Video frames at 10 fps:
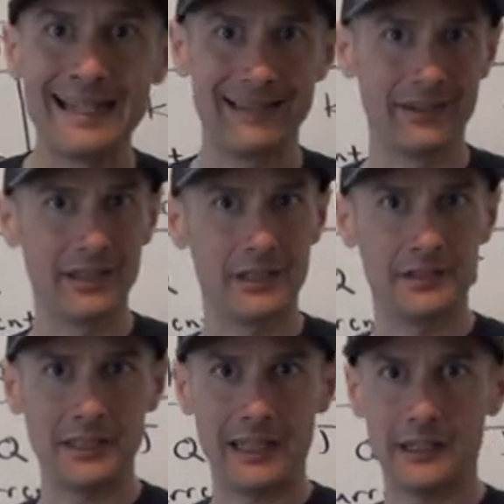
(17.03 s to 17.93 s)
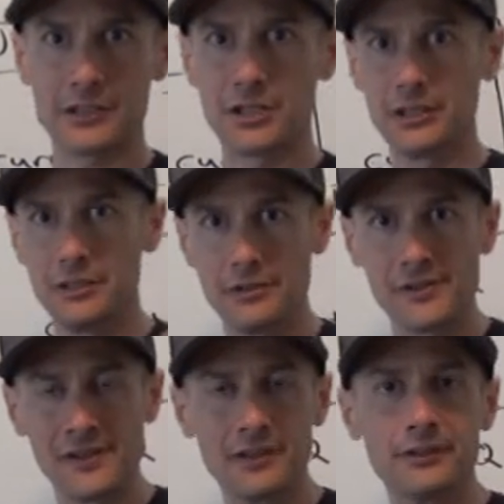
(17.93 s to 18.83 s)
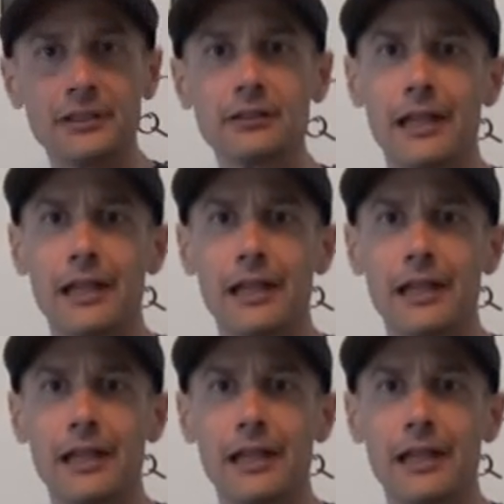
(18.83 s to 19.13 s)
and then actually using the D